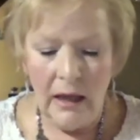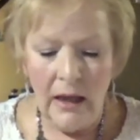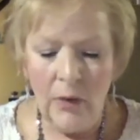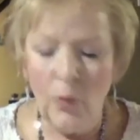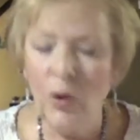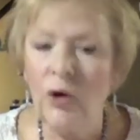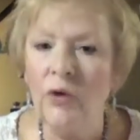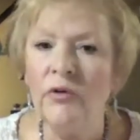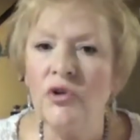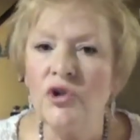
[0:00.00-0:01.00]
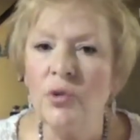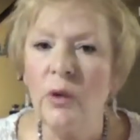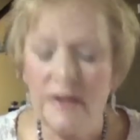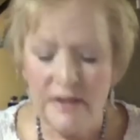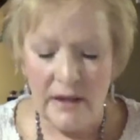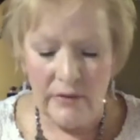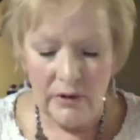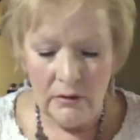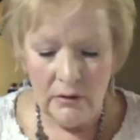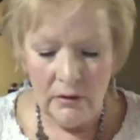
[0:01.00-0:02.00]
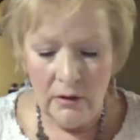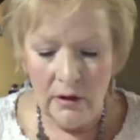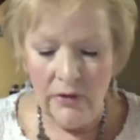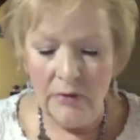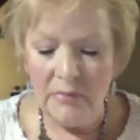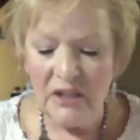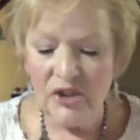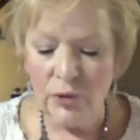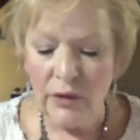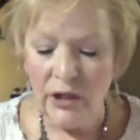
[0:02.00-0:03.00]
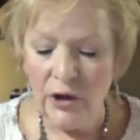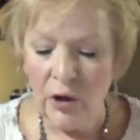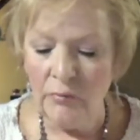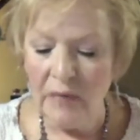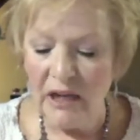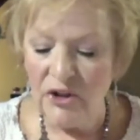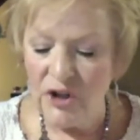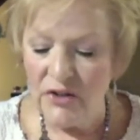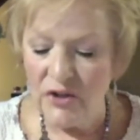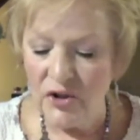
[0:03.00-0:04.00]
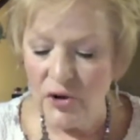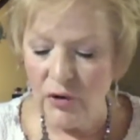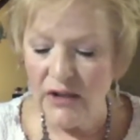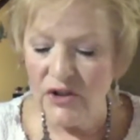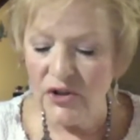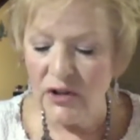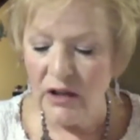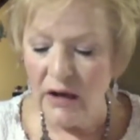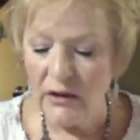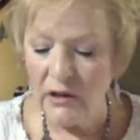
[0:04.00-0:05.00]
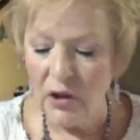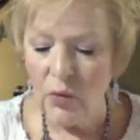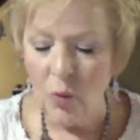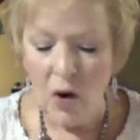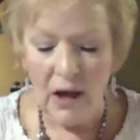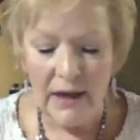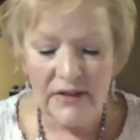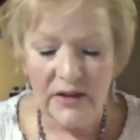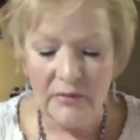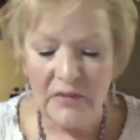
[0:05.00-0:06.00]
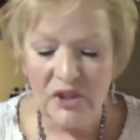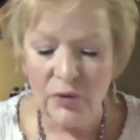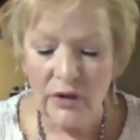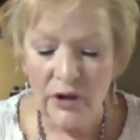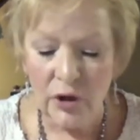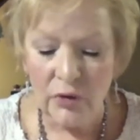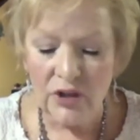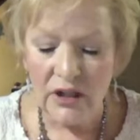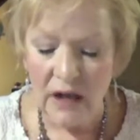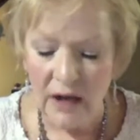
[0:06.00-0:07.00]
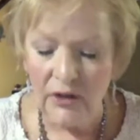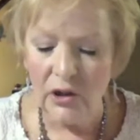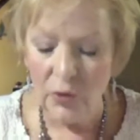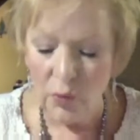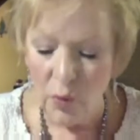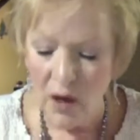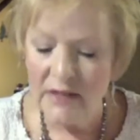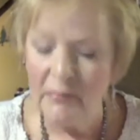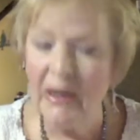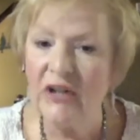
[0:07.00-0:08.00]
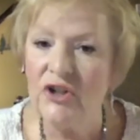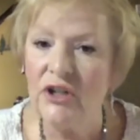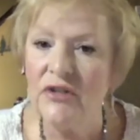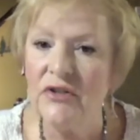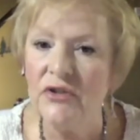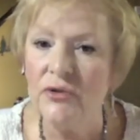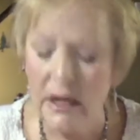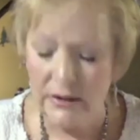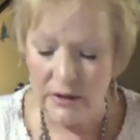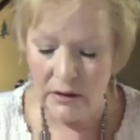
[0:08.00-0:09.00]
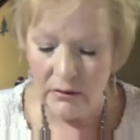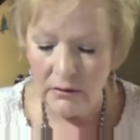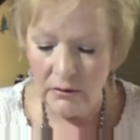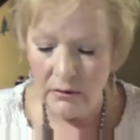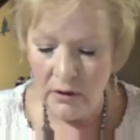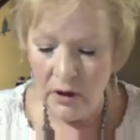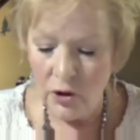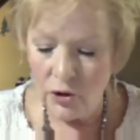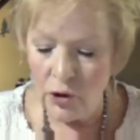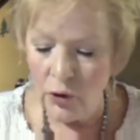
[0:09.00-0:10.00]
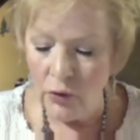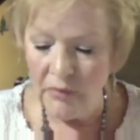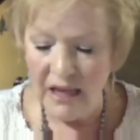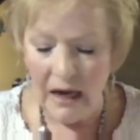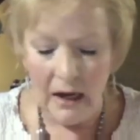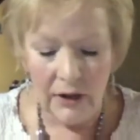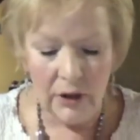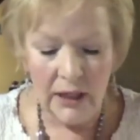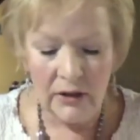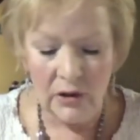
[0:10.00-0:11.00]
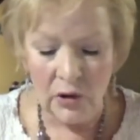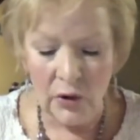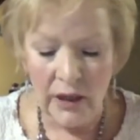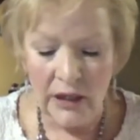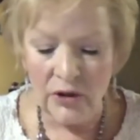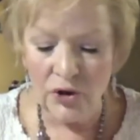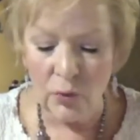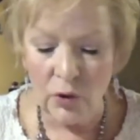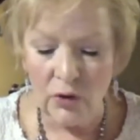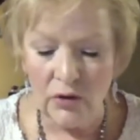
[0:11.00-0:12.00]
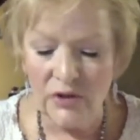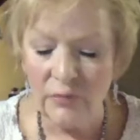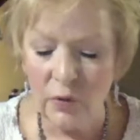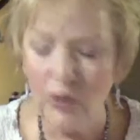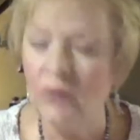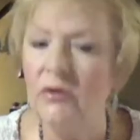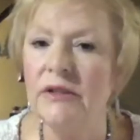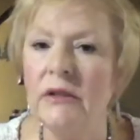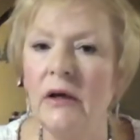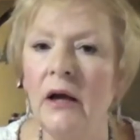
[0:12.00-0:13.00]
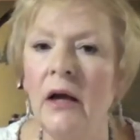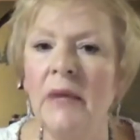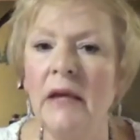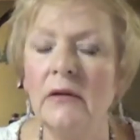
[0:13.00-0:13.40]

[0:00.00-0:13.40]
We'll go to verse 27. The mystery known by Jesus Christ to God alone wise, the mystery known to God alone wise by Jesus Christ, to whom be honor and glory into worlds of worlds. Amen.